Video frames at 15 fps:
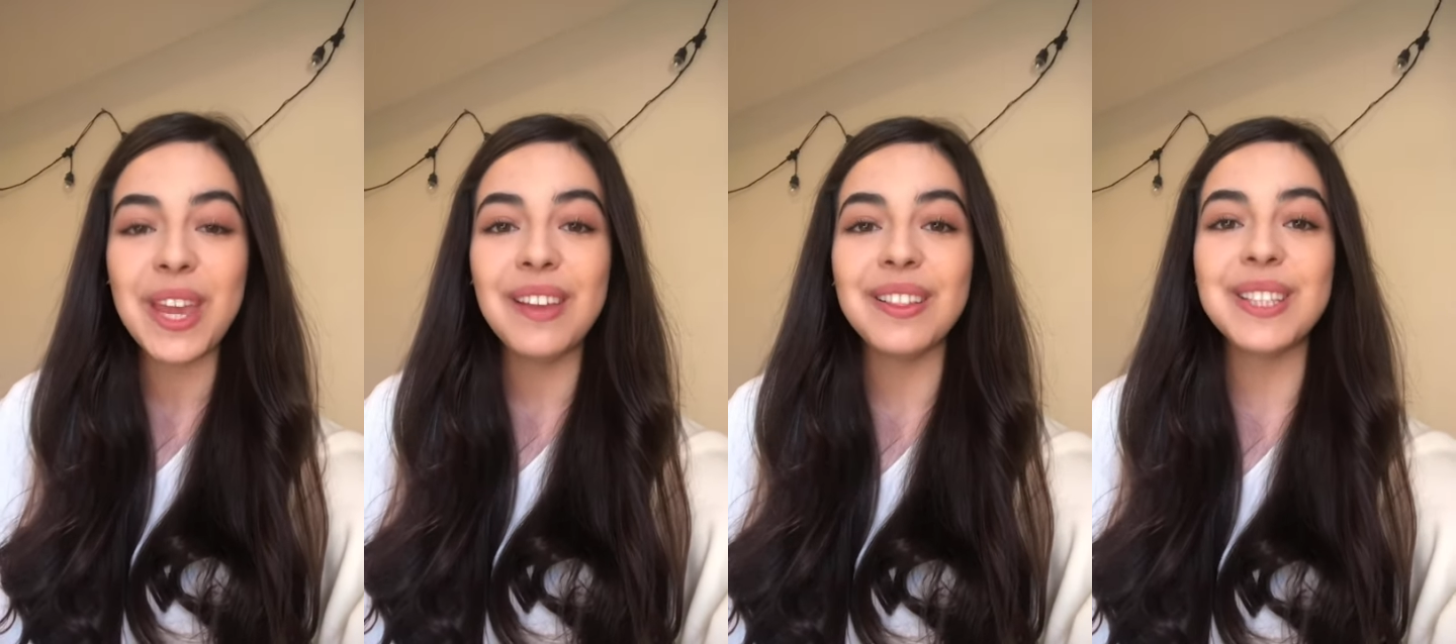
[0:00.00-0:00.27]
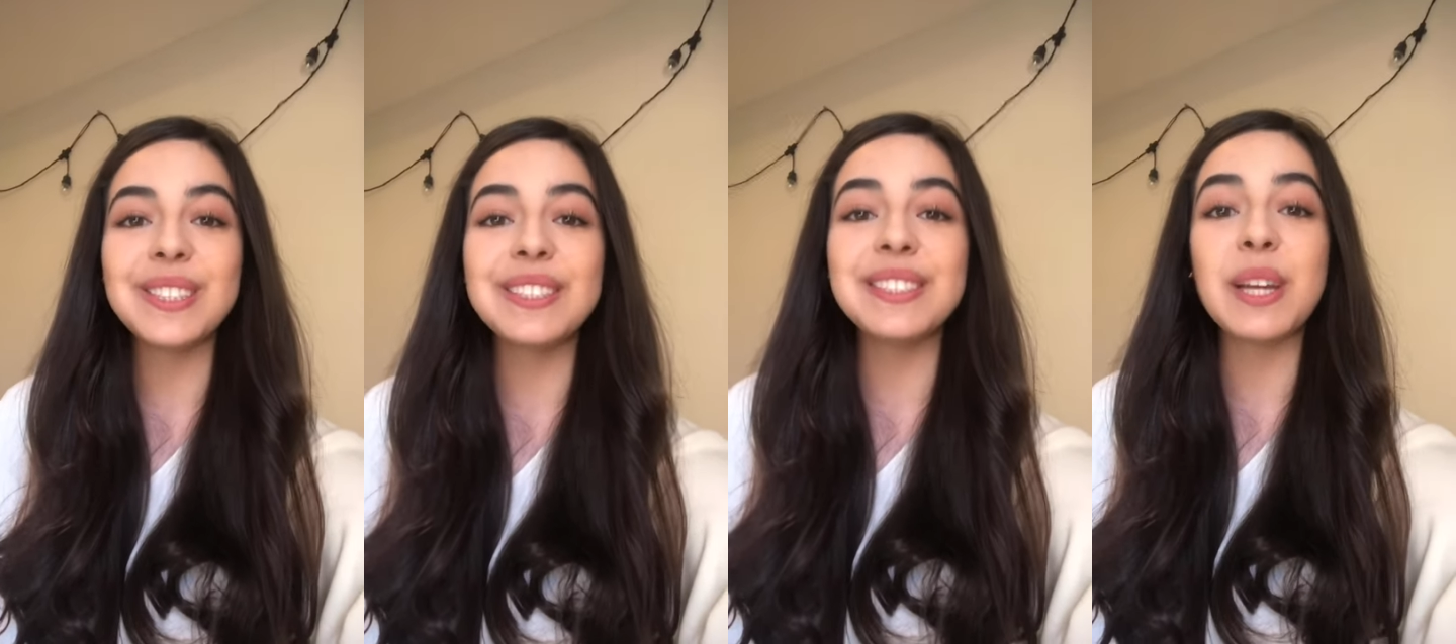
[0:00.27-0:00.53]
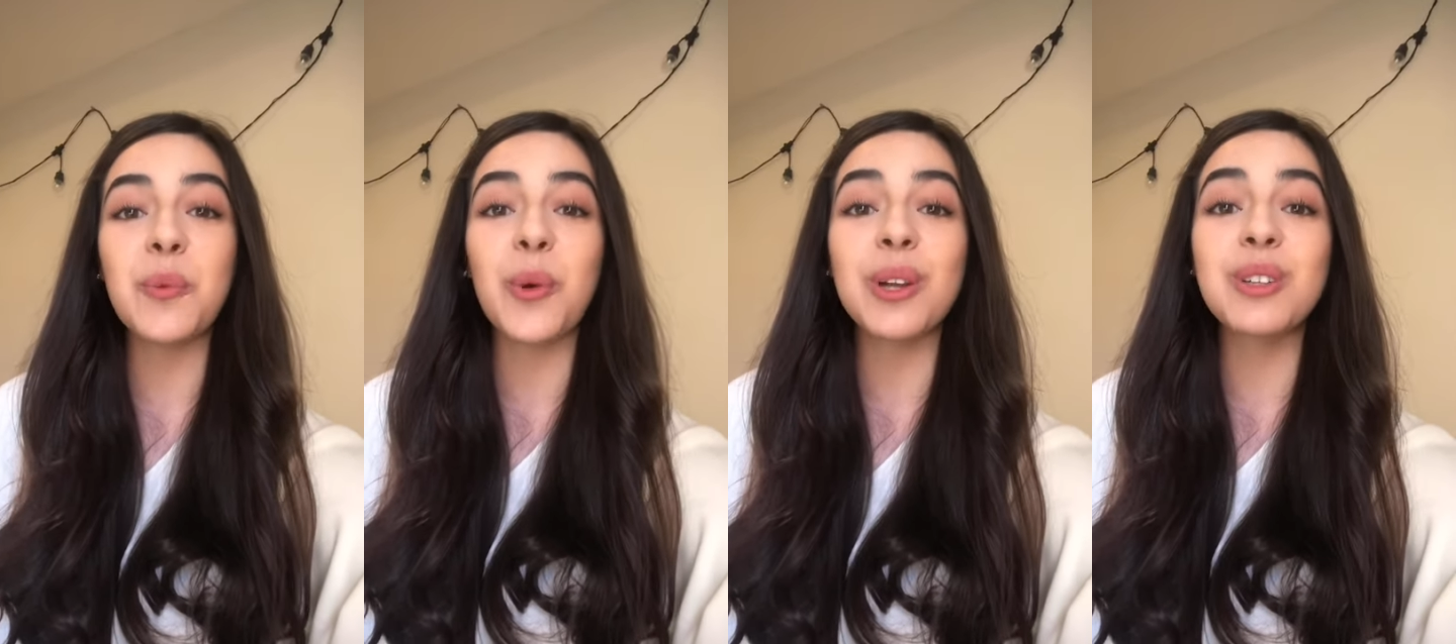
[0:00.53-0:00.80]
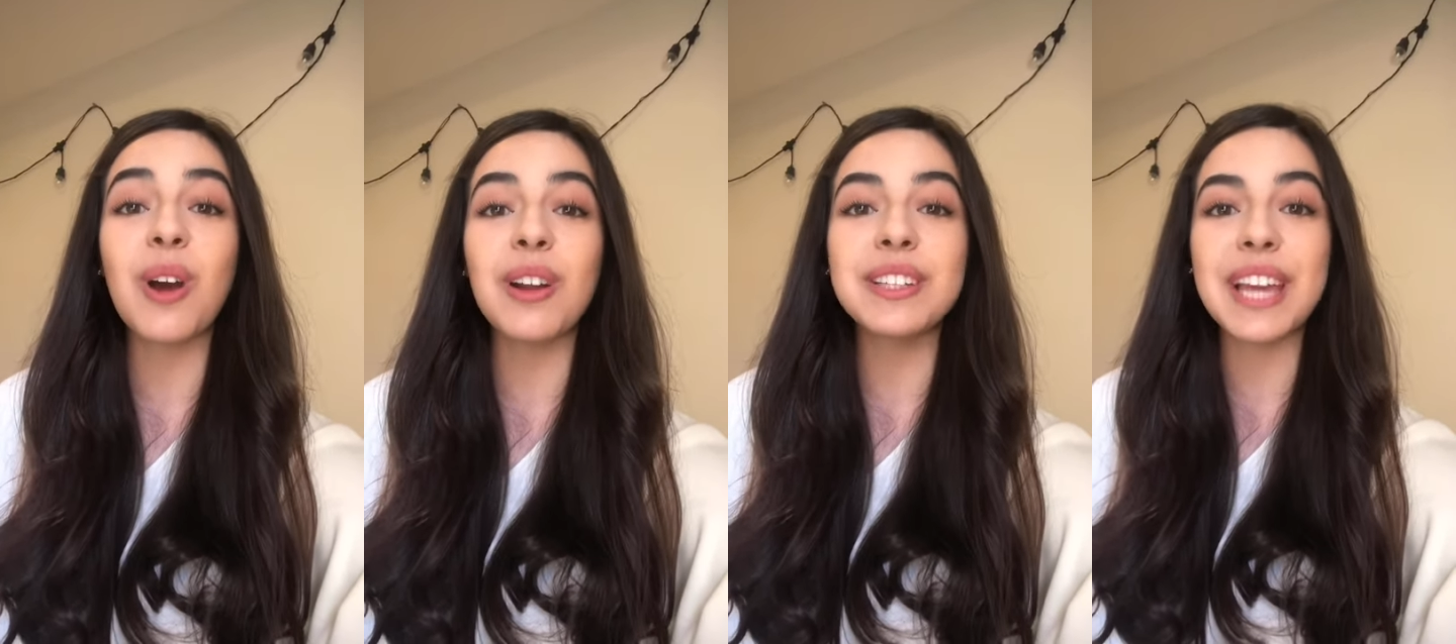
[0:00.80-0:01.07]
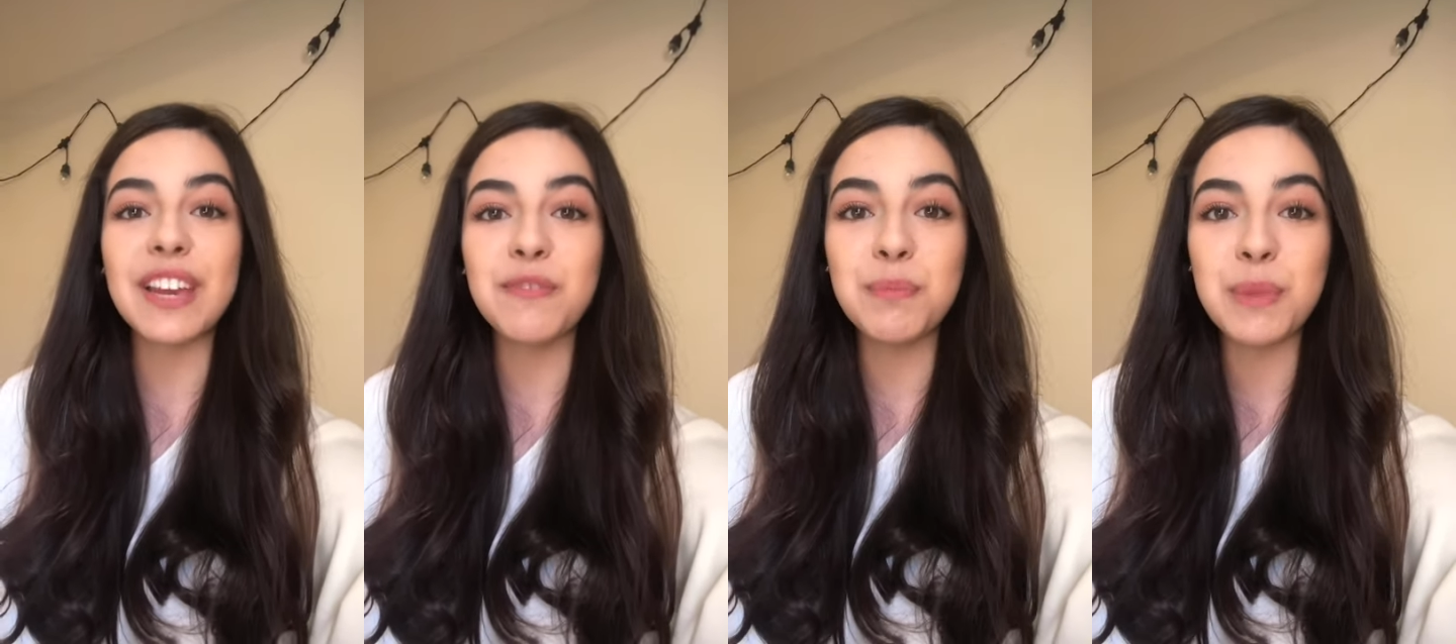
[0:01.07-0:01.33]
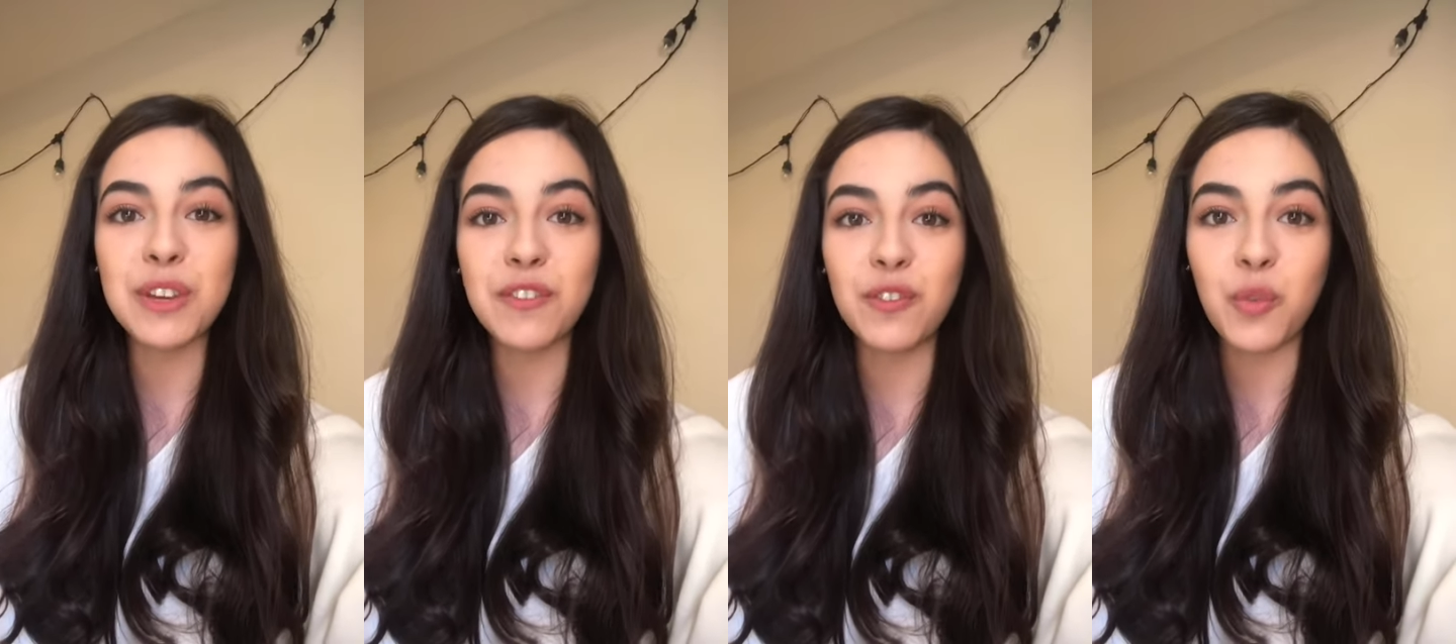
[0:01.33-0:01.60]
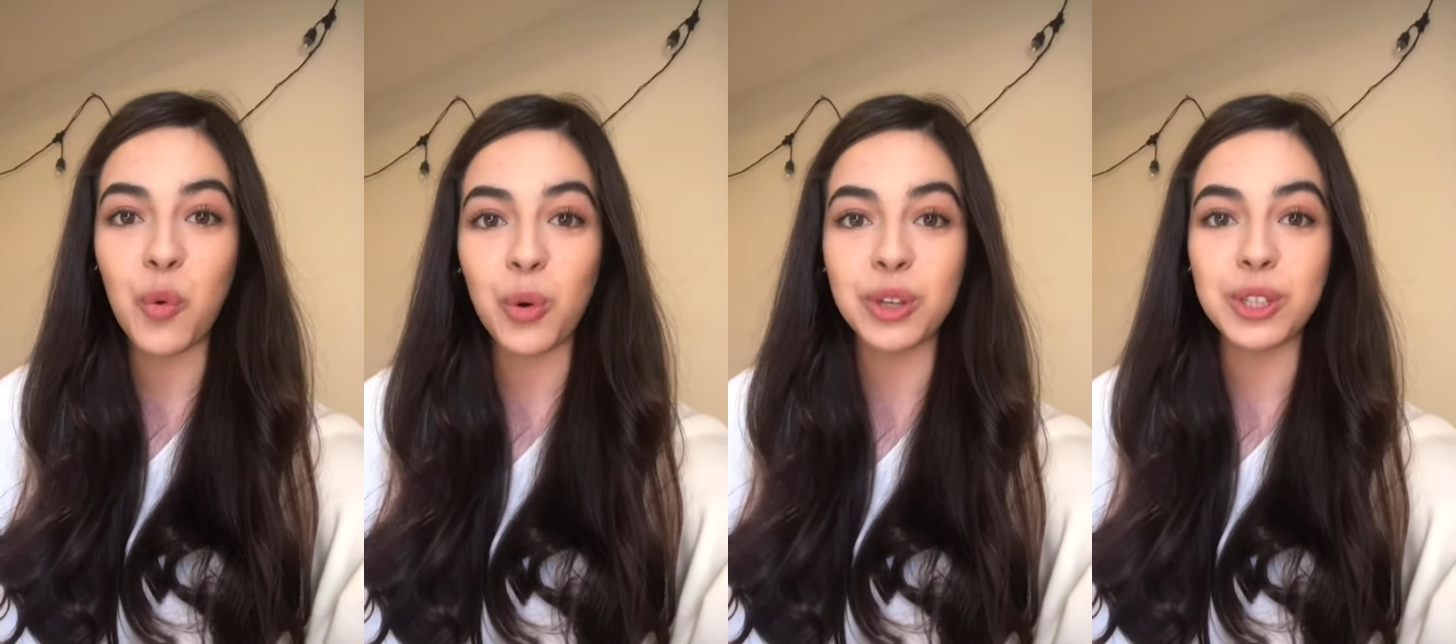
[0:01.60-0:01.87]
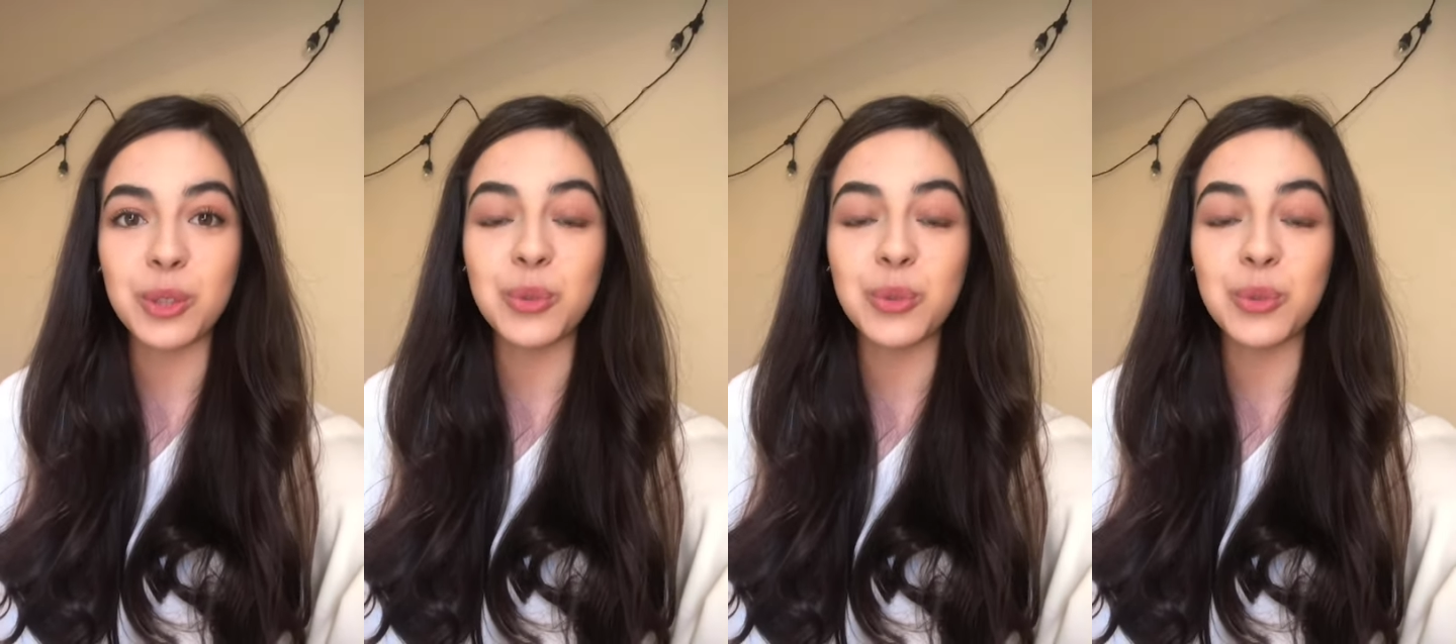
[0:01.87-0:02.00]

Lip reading: This is a word God gave me for you.